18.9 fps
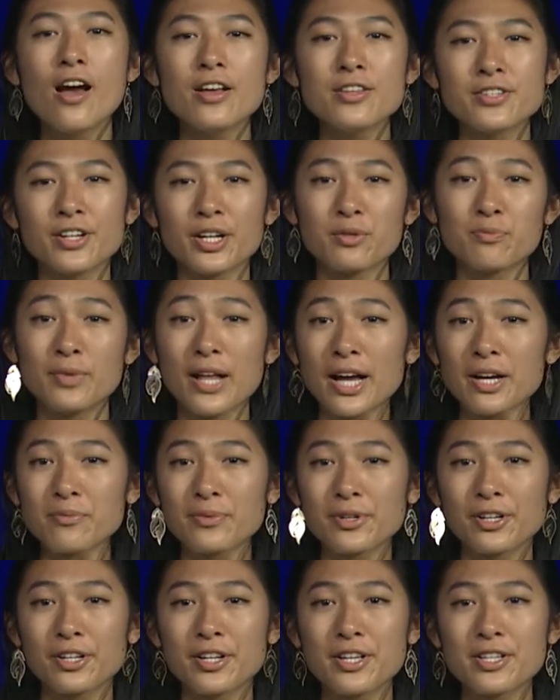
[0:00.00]
Dereck
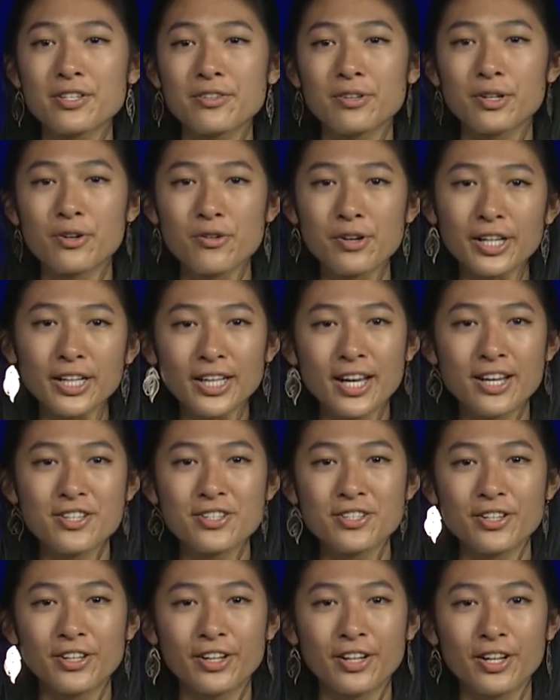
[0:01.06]
Blackburn is a recording
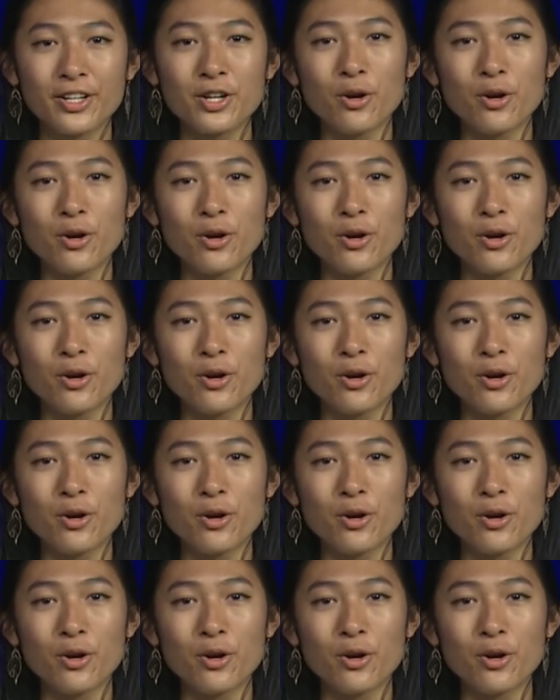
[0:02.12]
engineer and